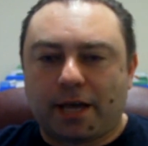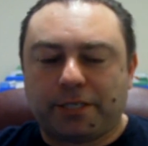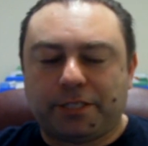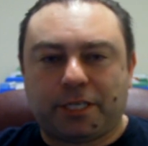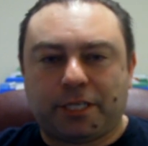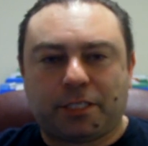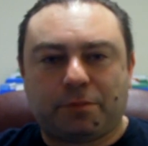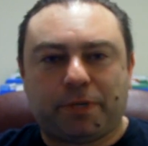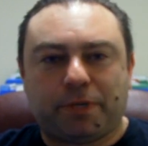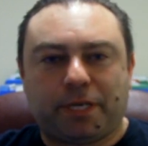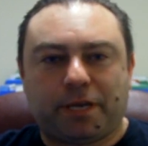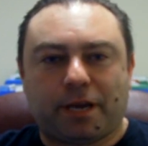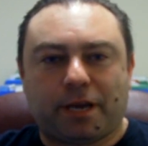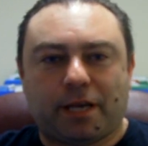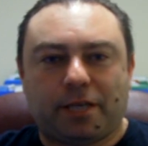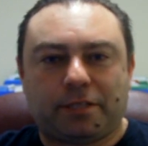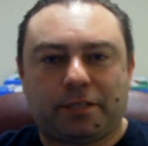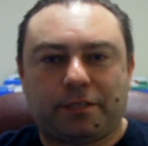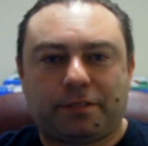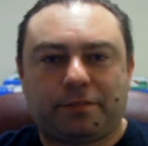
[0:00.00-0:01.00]
just
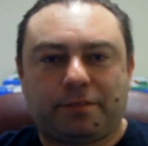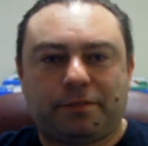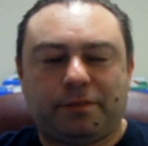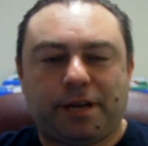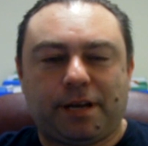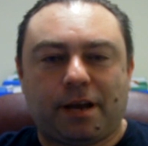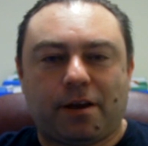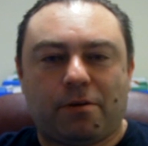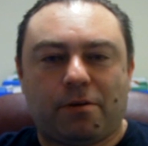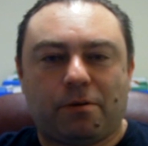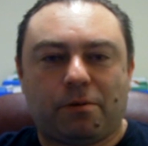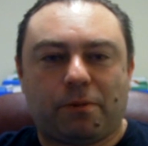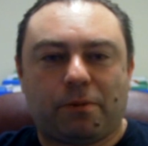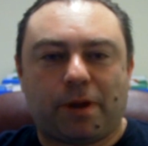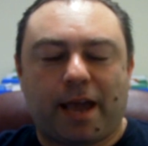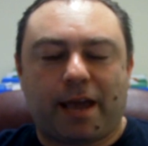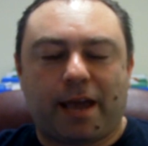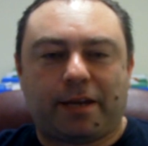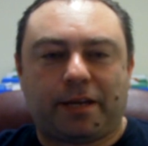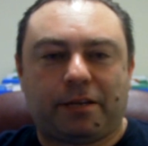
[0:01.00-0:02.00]
because, you know,
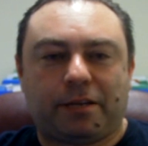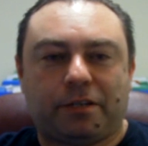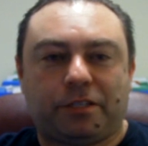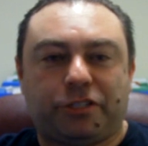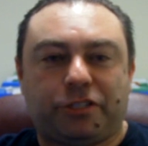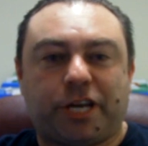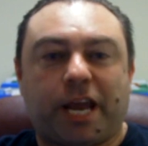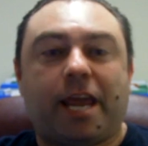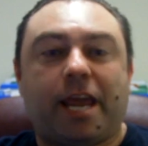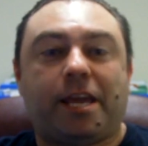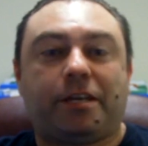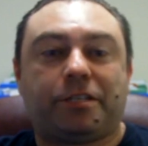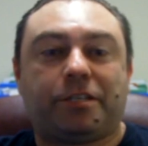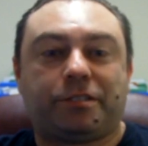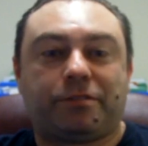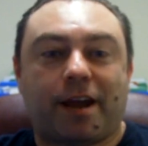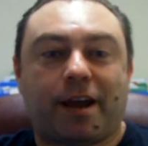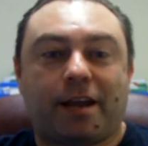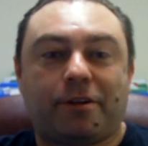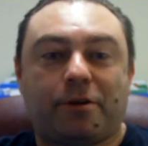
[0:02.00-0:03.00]
we had to
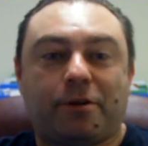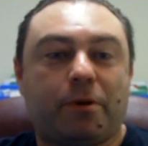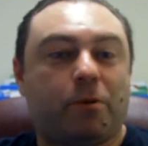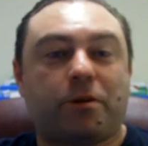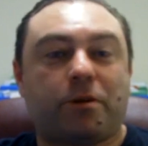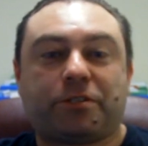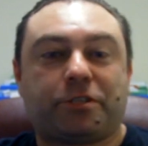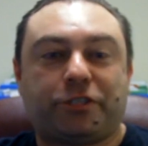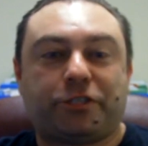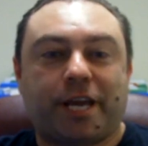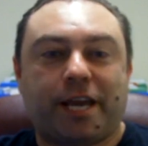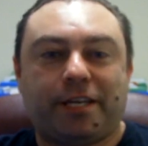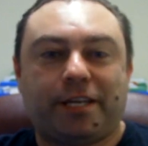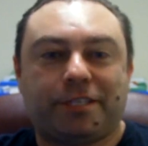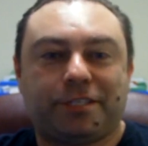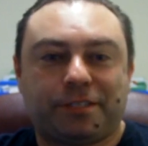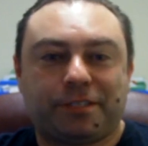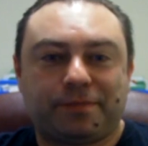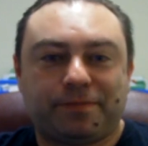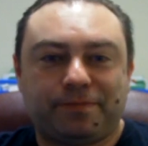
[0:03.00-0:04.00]
change, right? Nobody wants to change,